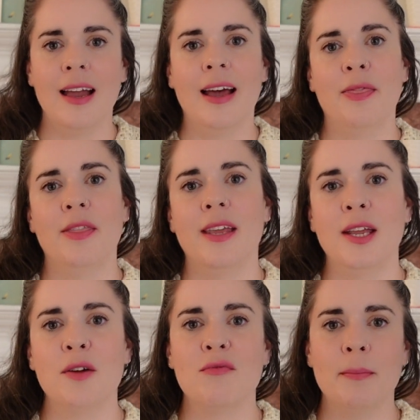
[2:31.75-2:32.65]
add
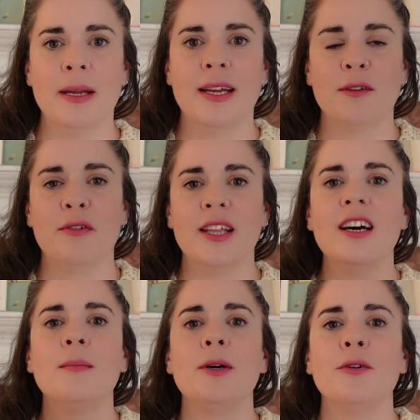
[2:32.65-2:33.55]
the ribbing for the
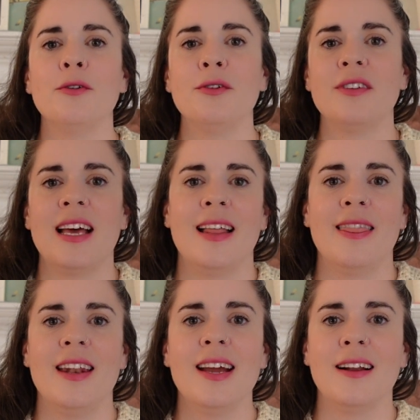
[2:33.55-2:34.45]
armholes and
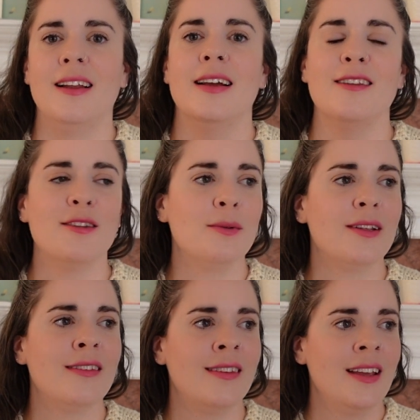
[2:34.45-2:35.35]
the neckline. So
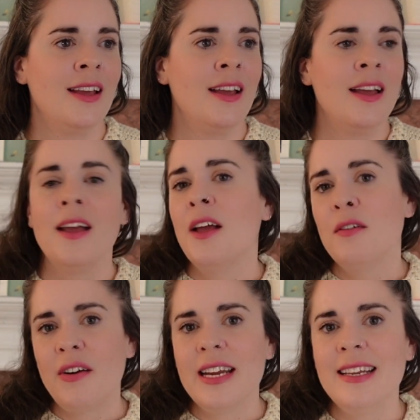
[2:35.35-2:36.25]
it's
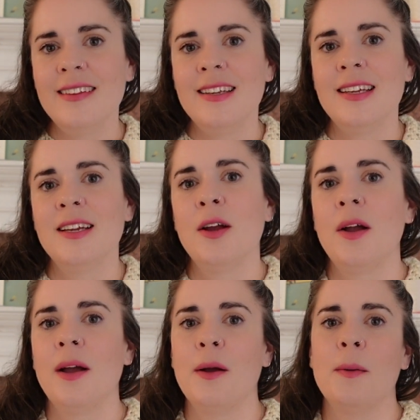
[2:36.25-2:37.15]
very easy
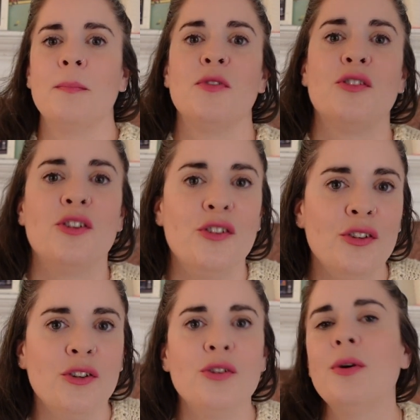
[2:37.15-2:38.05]
to
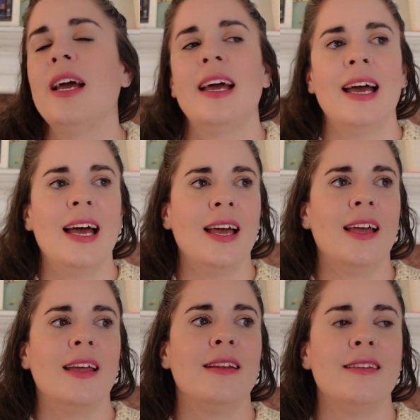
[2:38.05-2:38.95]
do,
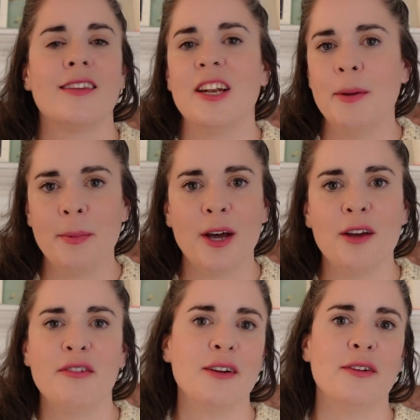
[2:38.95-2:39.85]
and it's going to be
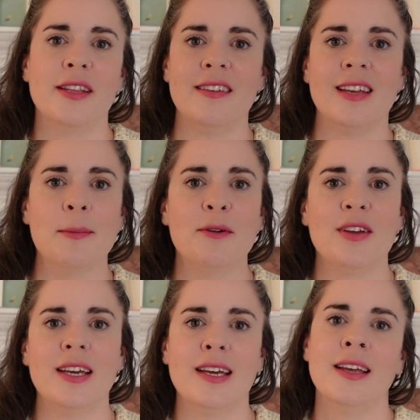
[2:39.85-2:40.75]
perfect for this time of
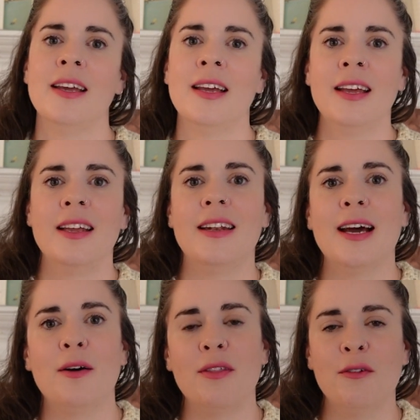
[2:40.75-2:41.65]
year.
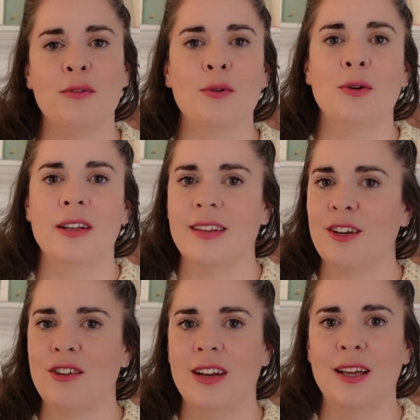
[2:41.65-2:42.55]
Now the fall has
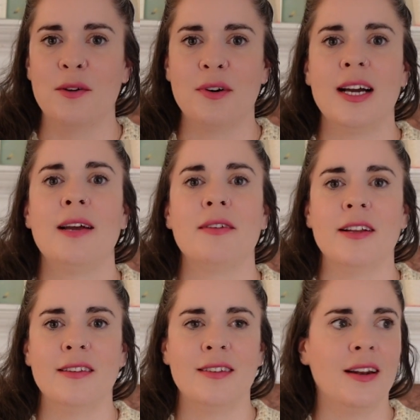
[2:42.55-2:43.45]
actually arrived and
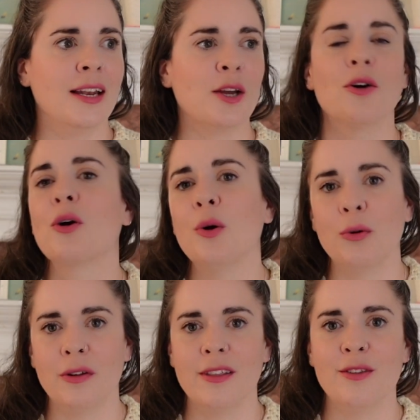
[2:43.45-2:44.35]
it's suddenly got
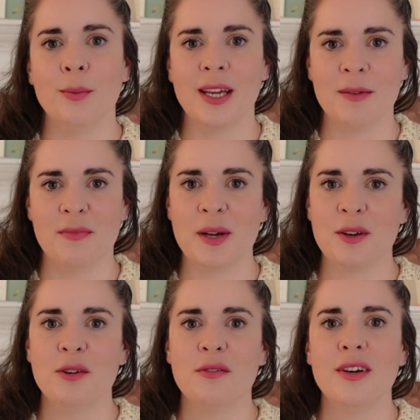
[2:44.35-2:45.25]
colder this week in
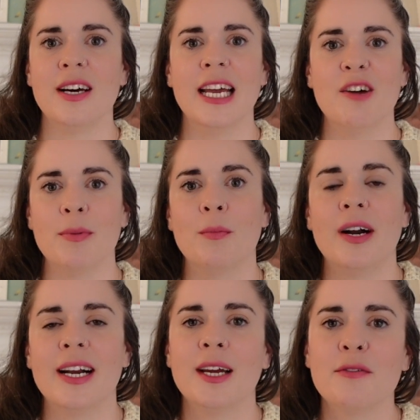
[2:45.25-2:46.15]
Vancouver. I have been
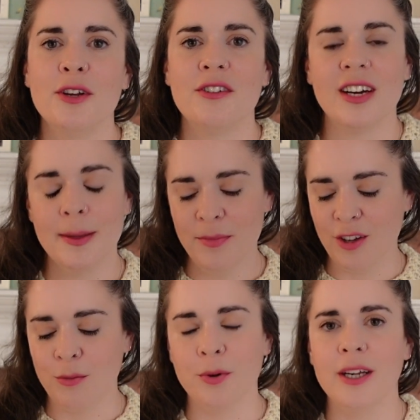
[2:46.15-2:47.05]
wearing it a few times.
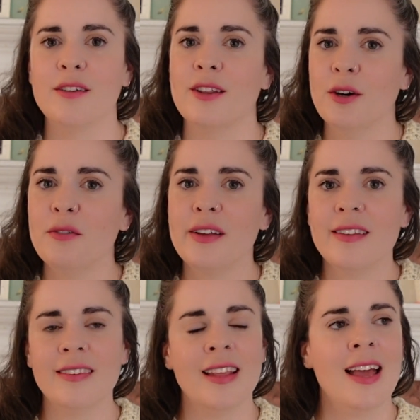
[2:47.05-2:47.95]
I've worn it to the
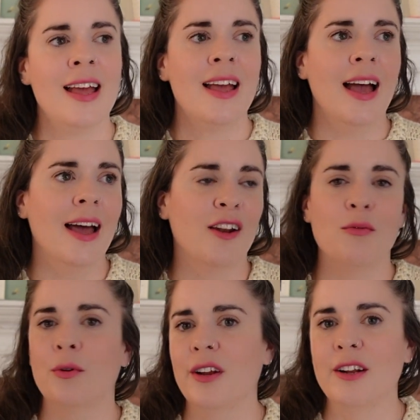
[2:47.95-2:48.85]
office and I've
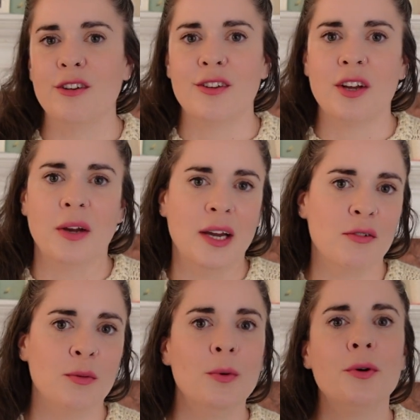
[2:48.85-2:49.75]
worn it just going out
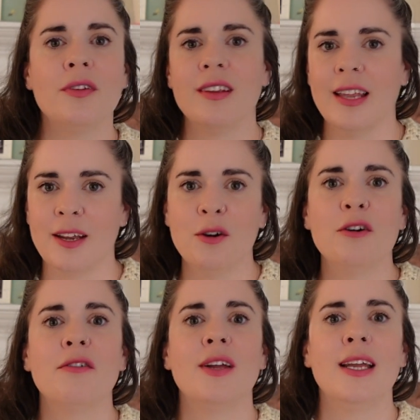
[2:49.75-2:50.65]
for walks, getting
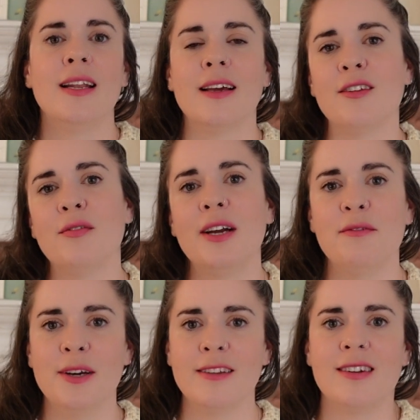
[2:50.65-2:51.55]
coffee. Like, it's very
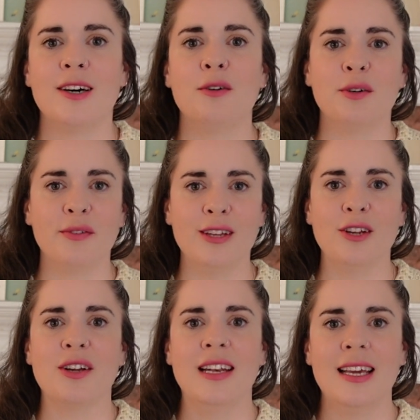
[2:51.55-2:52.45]
versatile. Obviously you
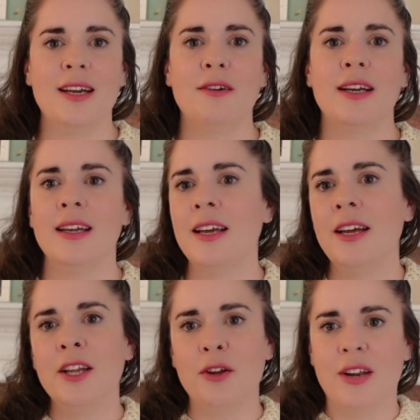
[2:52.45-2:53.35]
can layer it,
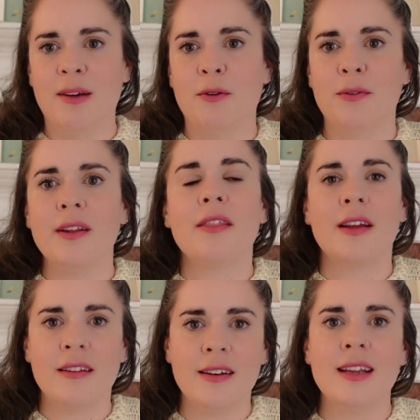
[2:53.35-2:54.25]
you can have it with nothing
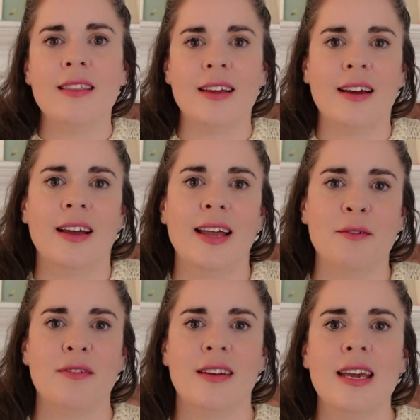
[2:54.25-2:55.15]
underneath like I
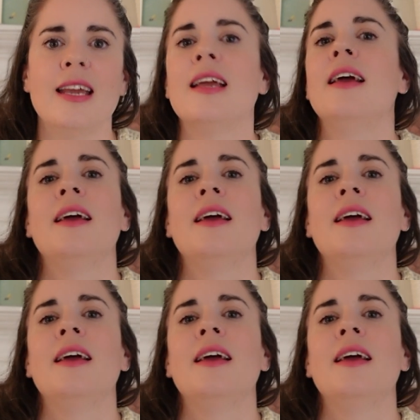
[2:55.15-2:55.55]
have today,